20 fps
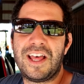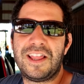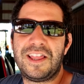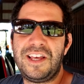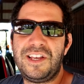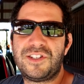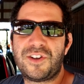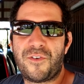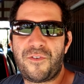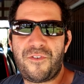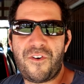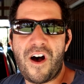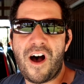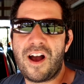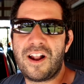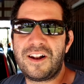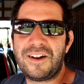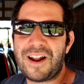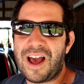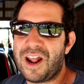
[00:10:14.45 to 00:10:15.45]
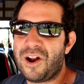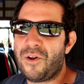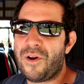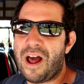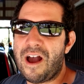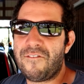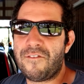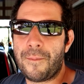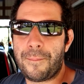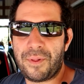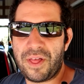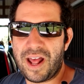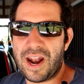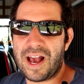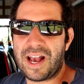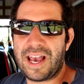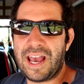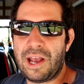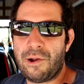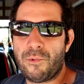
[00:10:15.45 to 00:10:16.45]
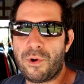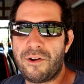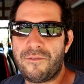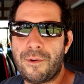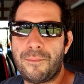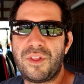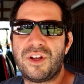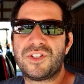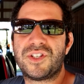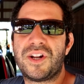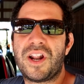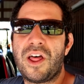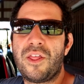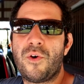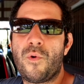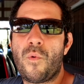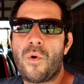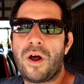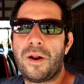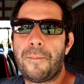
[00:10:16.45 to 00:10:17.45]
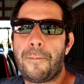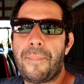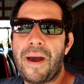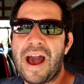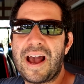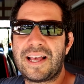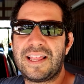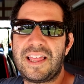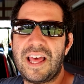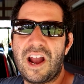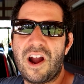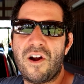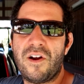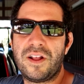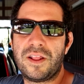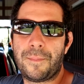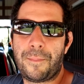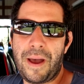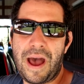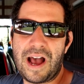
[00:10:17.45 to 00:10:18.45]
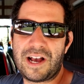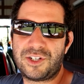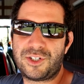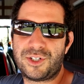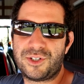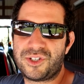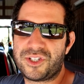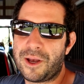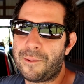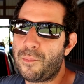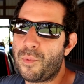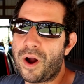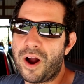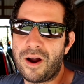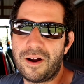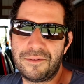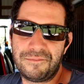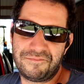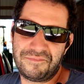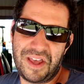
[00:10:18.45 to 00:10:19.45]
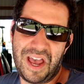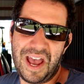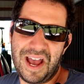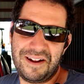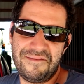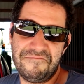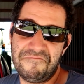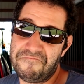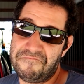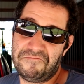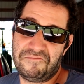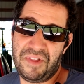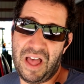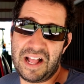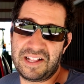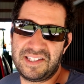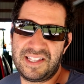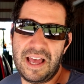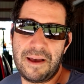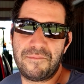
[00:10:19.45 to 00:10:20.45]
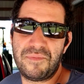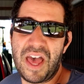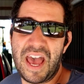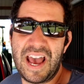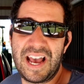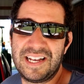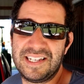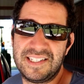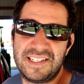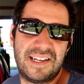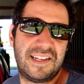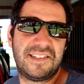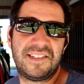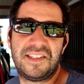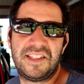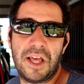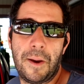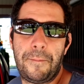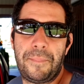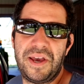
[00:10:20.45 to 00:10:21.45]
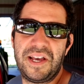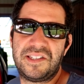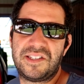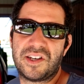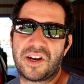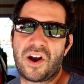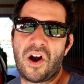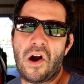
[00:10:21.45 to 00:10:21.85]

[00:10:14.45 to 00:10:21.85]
These are fun. I don't ever plan on getting rid of them. There's another one back there in the pasture somewhere. And that's them. They exist, the pizza